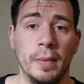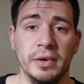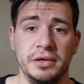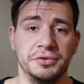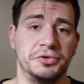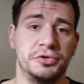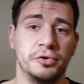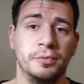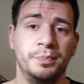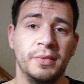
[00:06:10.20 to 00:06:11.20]
women
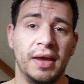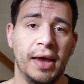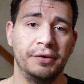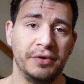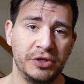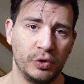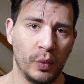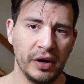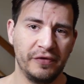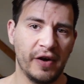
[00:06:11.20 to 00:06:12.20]
consume at least
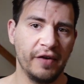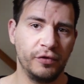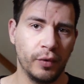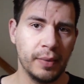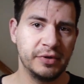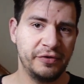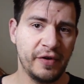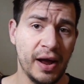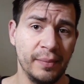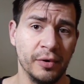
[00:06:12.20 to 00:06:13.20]
25 grams of
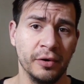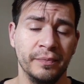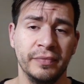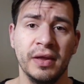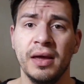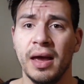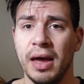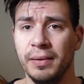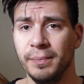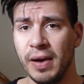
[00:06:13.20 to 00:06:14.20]
fiber
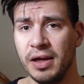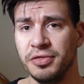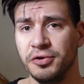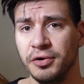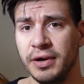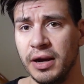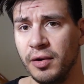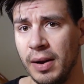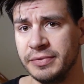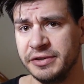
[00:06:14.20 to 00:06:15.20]
and men 38
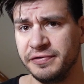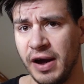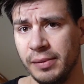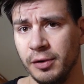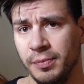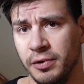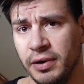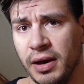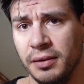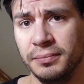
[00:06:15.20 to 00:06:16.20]
grams of fiber per
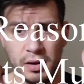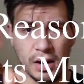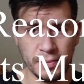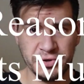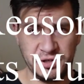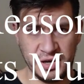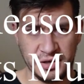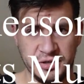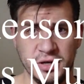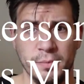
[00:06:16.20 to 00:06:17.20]
day. Number
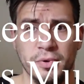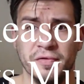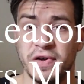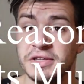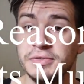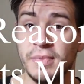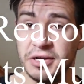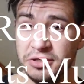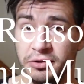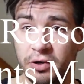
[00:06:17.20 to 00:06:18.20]
six, prevents
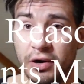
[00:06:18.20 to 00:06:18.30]
muscle